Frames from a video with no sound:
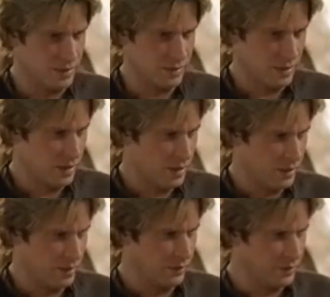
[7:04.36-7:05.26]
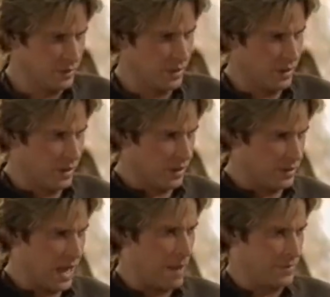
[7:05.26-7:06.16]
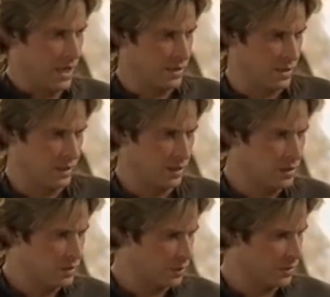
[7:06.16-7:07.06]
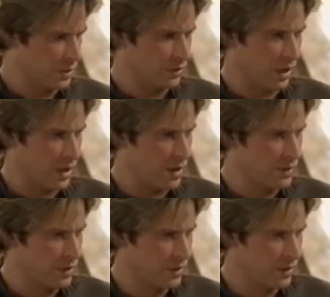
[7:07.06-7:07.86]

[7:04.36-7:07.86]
this little tap dance thing that you two are doing right now,